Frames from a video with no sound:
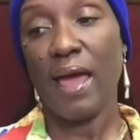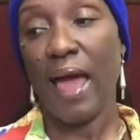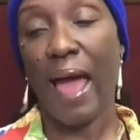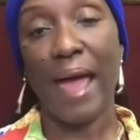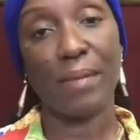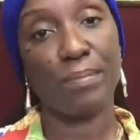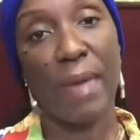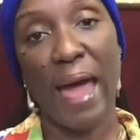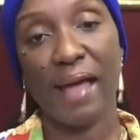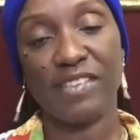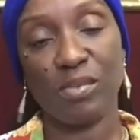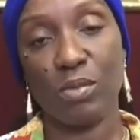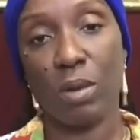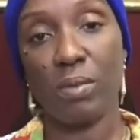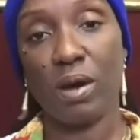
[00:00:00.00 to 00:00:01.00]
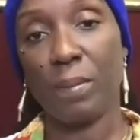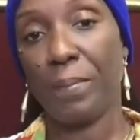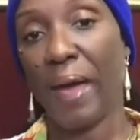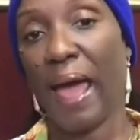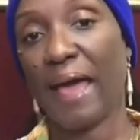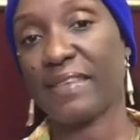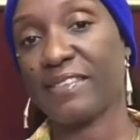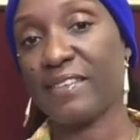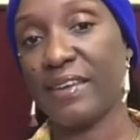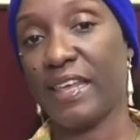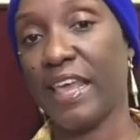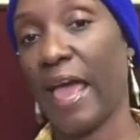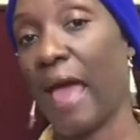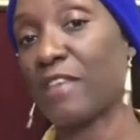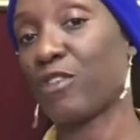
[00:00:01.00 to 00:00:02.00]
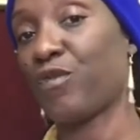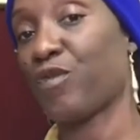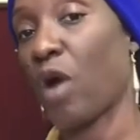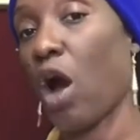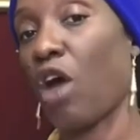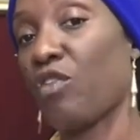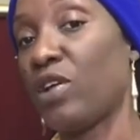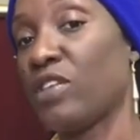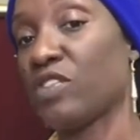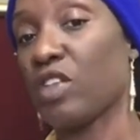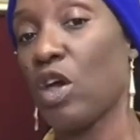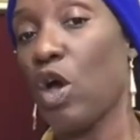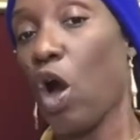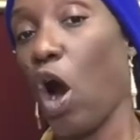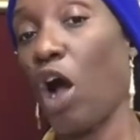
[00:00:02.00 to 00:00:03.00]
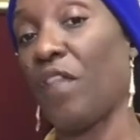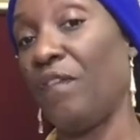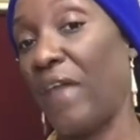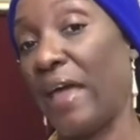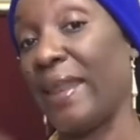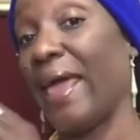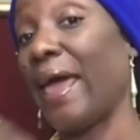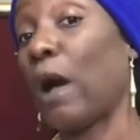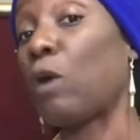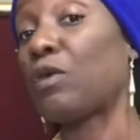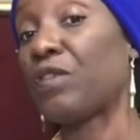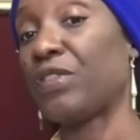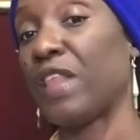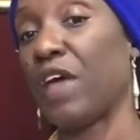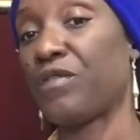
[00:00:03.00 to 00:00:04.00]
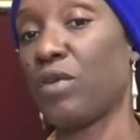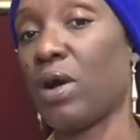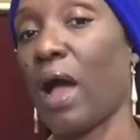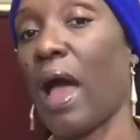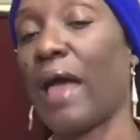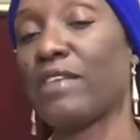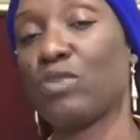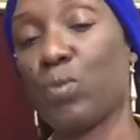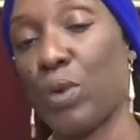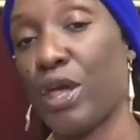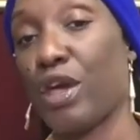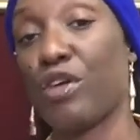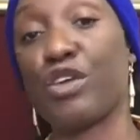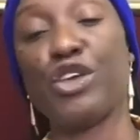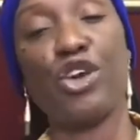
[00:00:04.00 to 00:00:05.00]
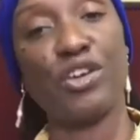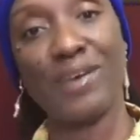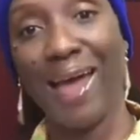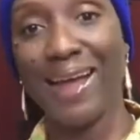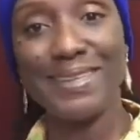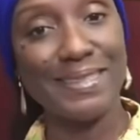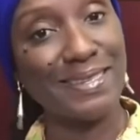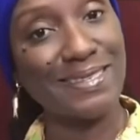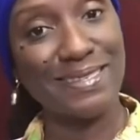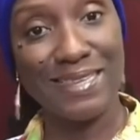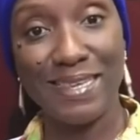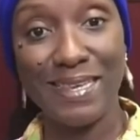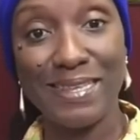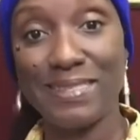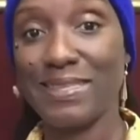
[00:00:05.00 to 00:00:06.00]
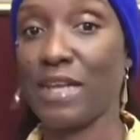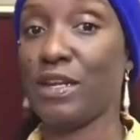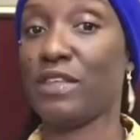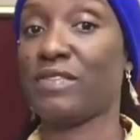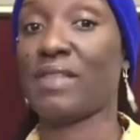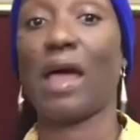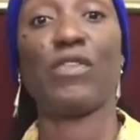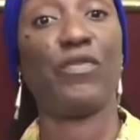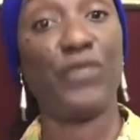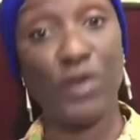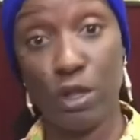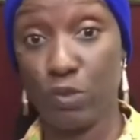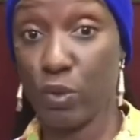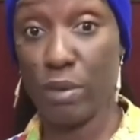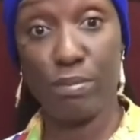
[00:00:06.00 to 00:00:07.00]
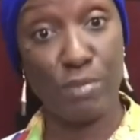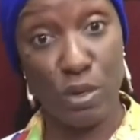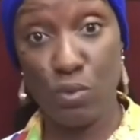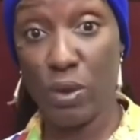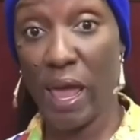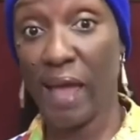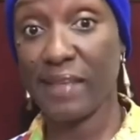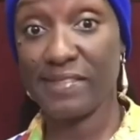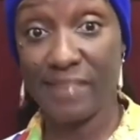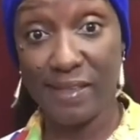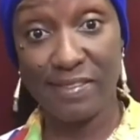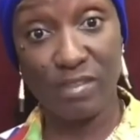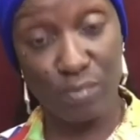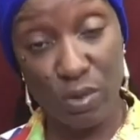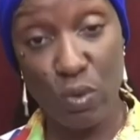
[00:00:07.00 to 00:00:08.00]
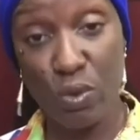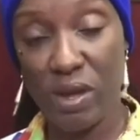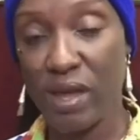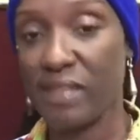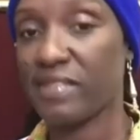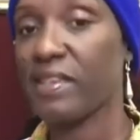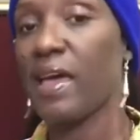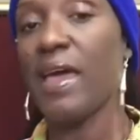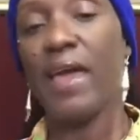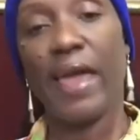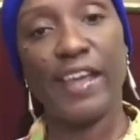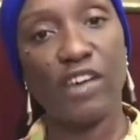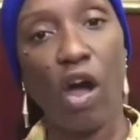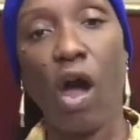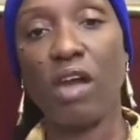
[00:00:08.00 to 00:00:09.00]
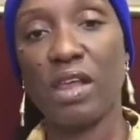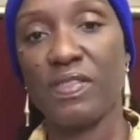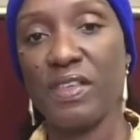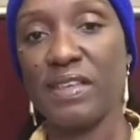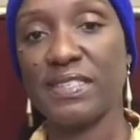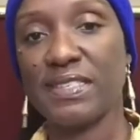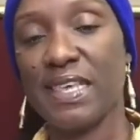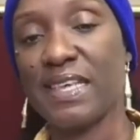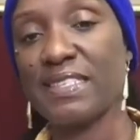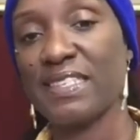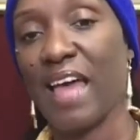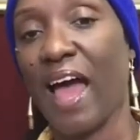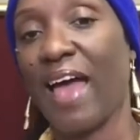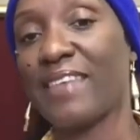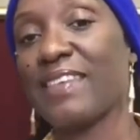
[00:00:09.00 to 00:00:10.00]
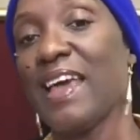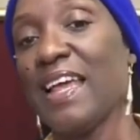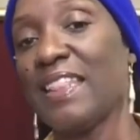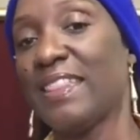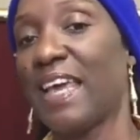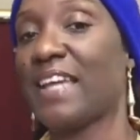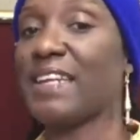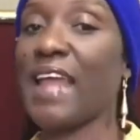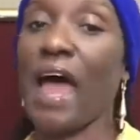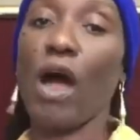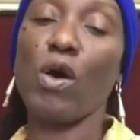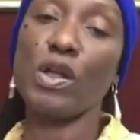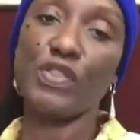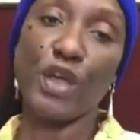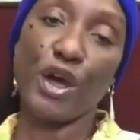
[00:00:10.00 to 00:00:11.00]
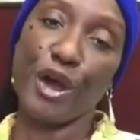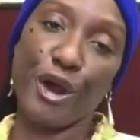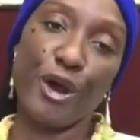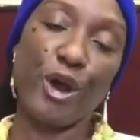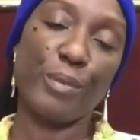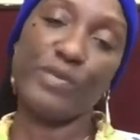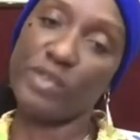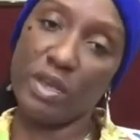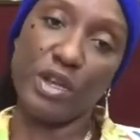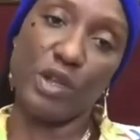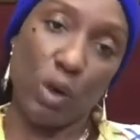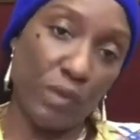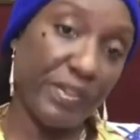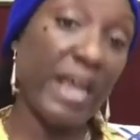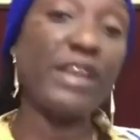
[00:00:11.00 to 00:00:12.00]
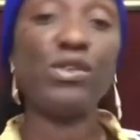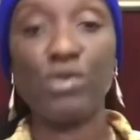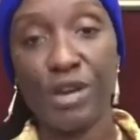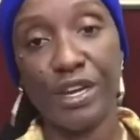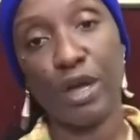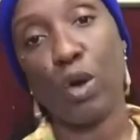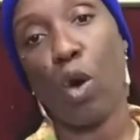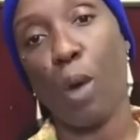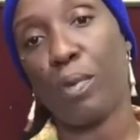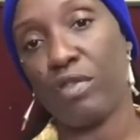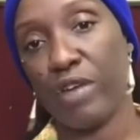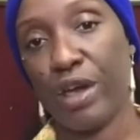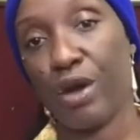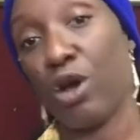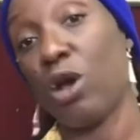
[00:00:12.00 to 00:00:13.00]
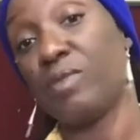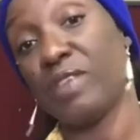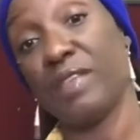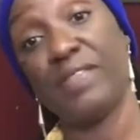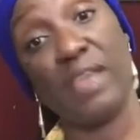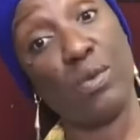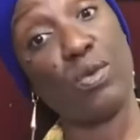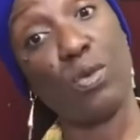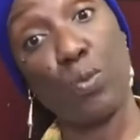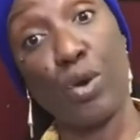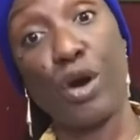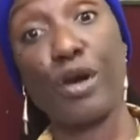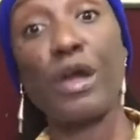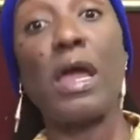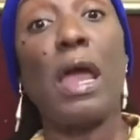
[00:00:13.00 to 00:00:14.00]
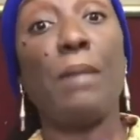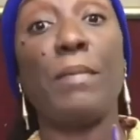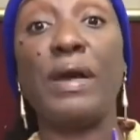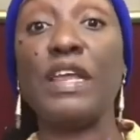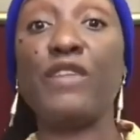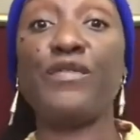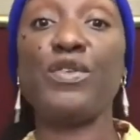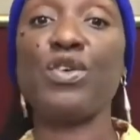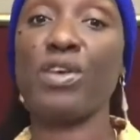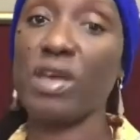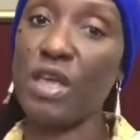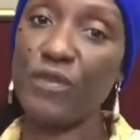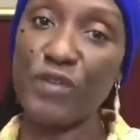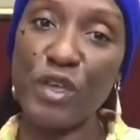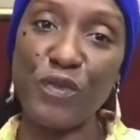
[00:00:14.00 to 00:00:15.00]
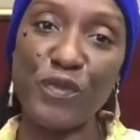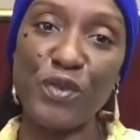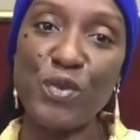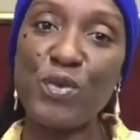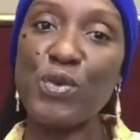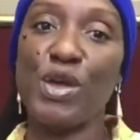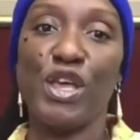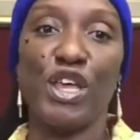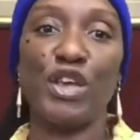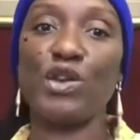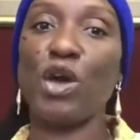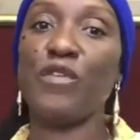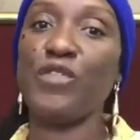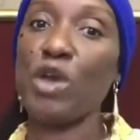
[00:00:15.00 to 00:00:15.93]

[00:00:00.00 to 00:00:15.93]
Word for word: at maximum capacity as far as on that health level, guys, where you're not diseased and it's not filled with mu- excess mucus and all of these things, guys. Then now the herbs, you know, then you could incorporate herbs and they will work. But if you're, if, if you, you know, if